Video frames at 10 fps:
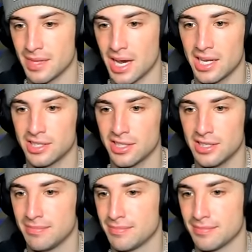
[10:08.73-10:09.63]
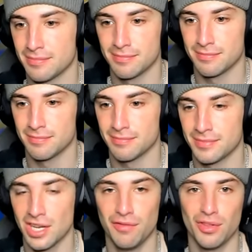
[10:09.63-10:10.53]
honestly,
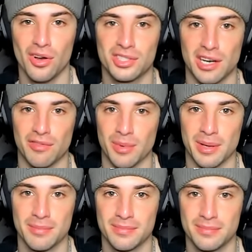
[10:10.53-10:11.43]
tough loss there for me.